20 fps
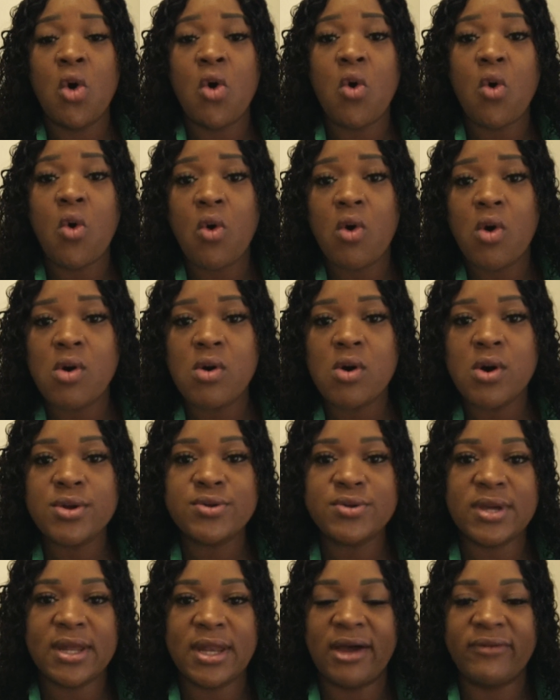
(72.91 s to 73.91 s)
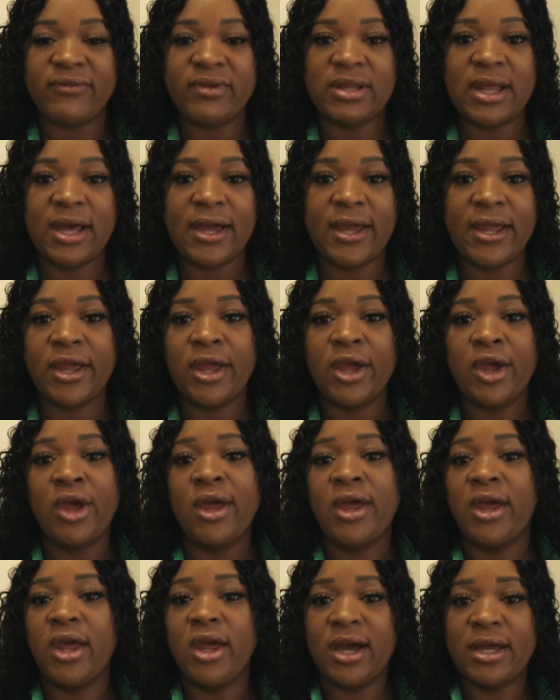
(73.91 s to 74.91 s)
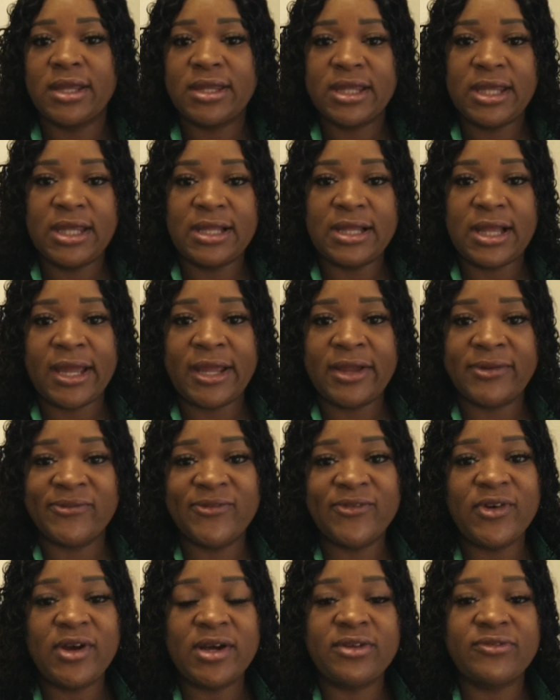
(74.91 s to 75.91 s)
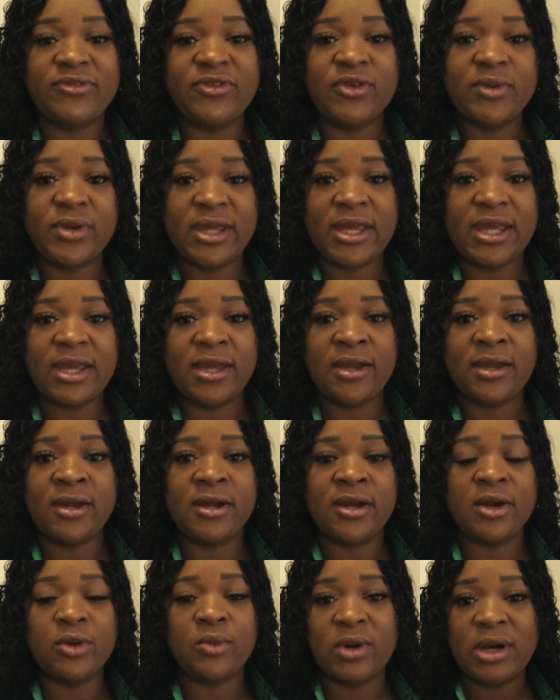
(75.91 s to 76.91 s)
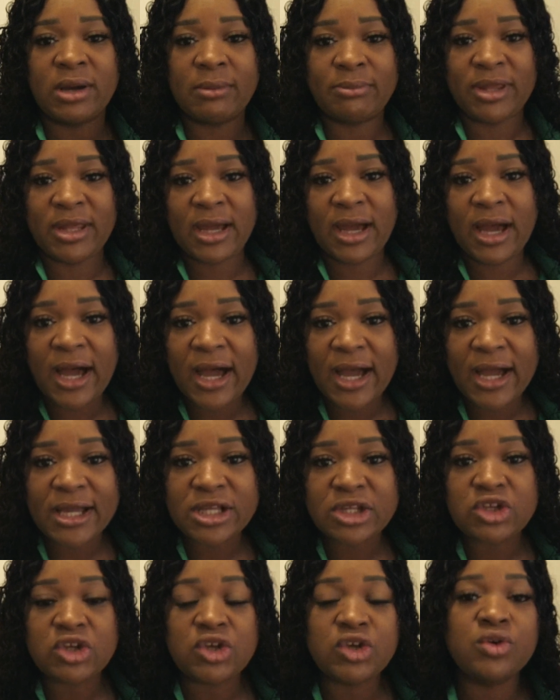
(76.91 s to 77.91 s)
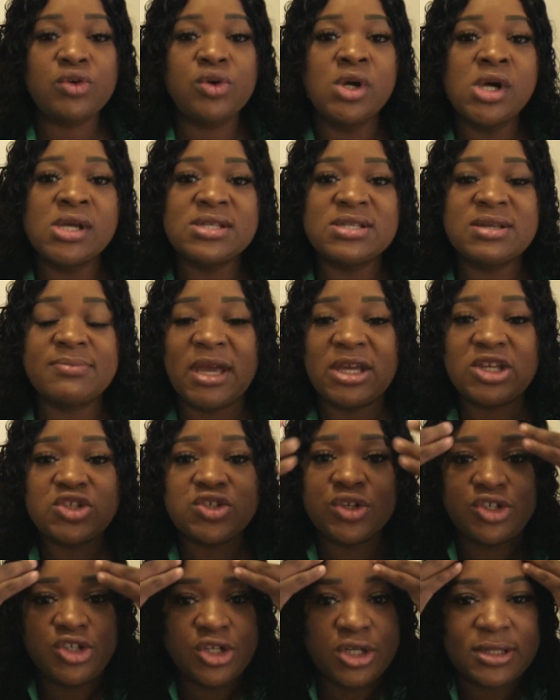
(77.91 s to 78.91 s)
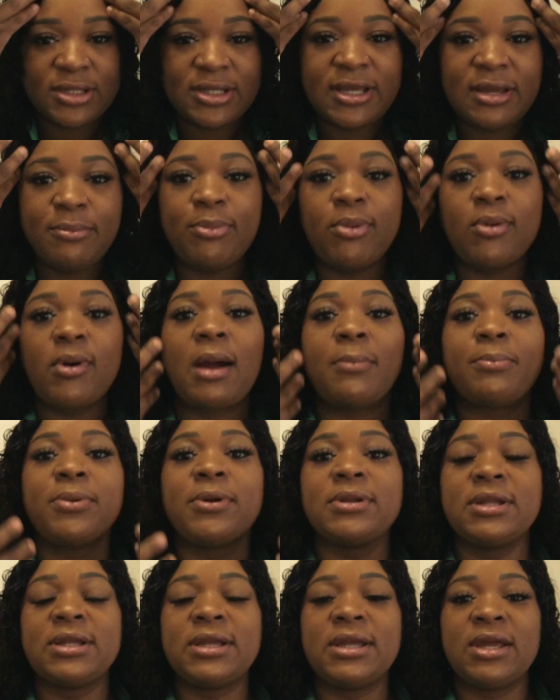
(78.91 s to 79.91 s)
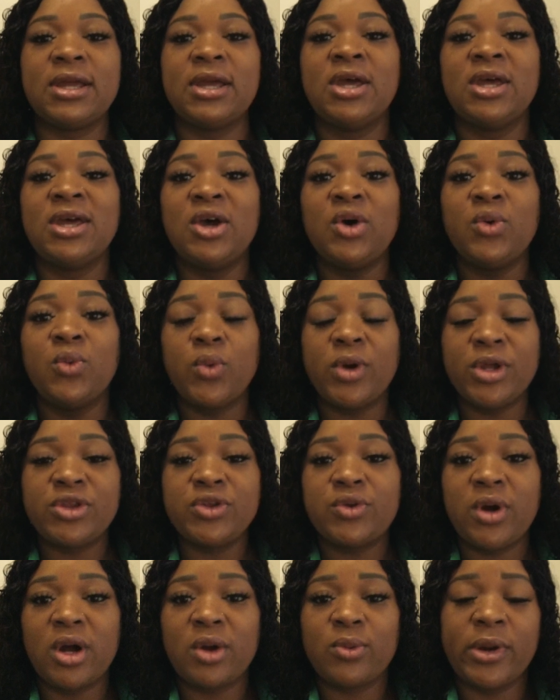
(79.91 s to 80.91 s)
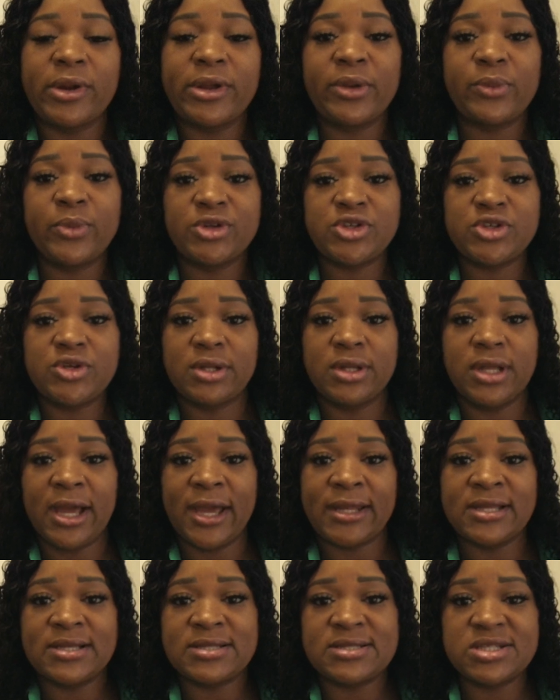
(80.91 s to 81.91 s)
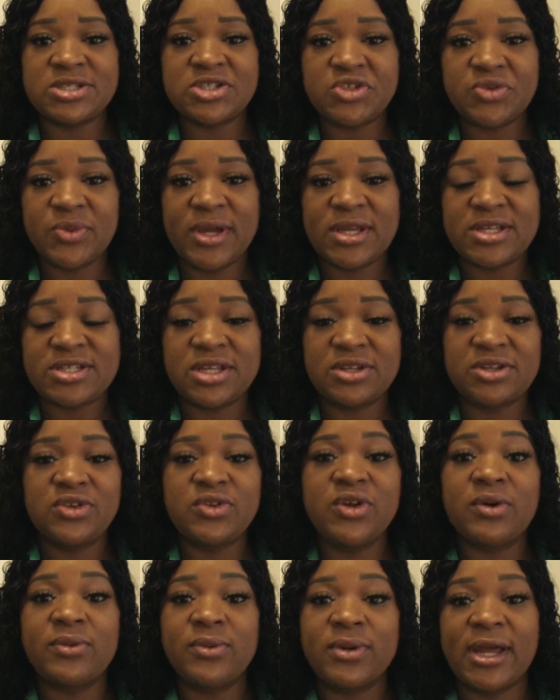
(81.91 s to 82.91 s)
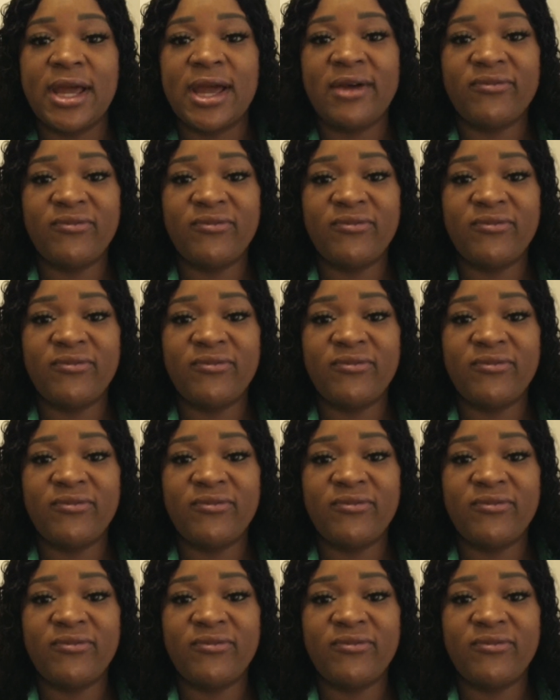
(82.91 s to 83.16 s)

or you can have a key light in front of you here, one behind you, to make sure you're lit properly. When you are working with your lighting situation, you don't want to have